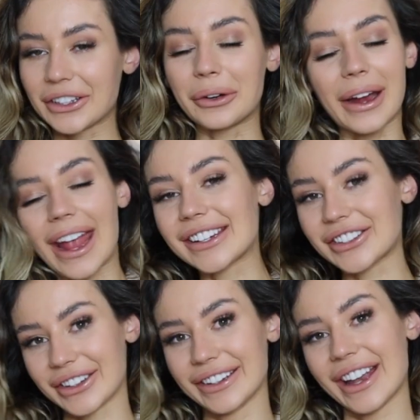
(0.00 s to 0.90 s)

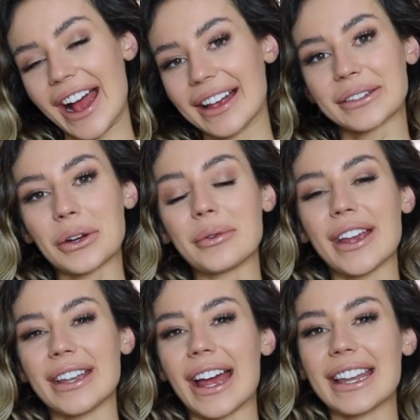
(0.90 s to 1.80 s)
creation has come
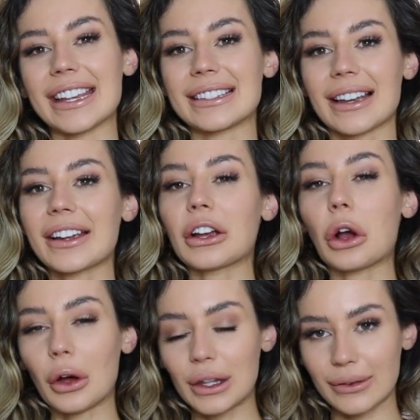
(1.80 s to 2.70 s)
in and it is like a
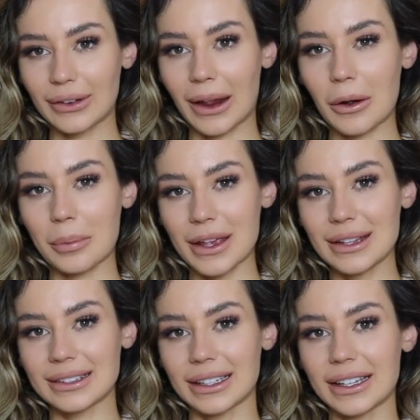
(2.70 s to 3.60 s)
cauliflower
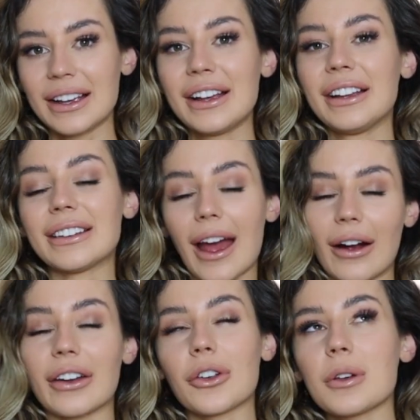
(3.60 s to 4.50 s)
pizza.
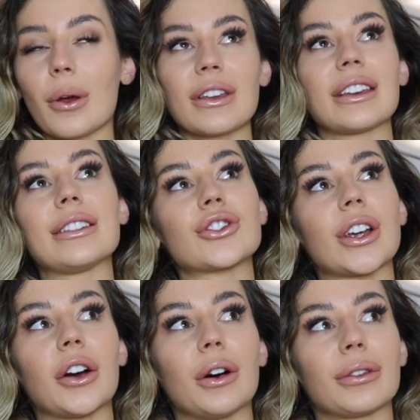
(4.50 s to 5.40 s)
Now, I know what you're thinking
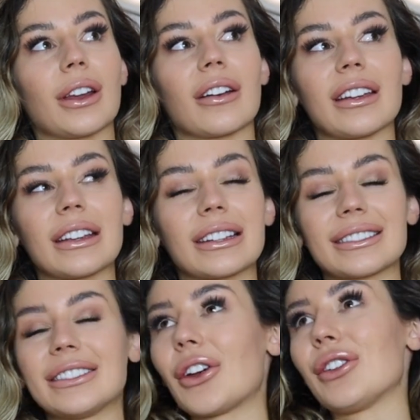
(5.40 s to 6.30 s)
straight off,
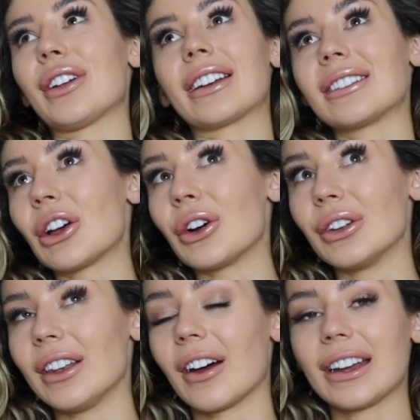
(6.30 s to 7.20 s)
like, no thanks,
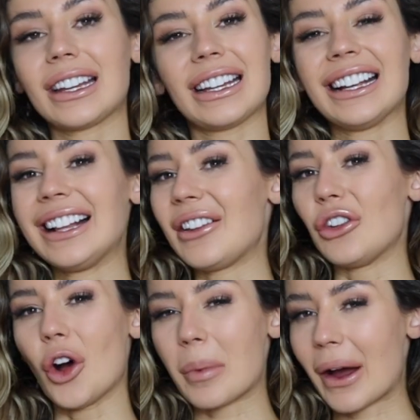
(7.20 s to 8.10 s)
hun, like,
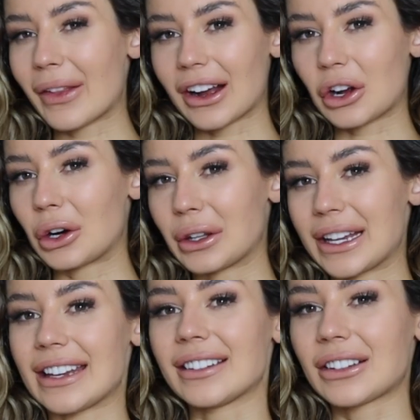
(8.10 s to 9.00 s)
not about that
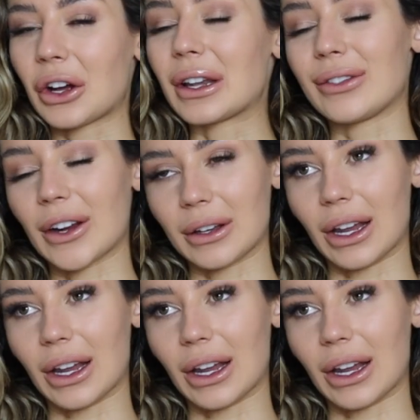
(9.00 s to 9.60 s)
collie, cauliflower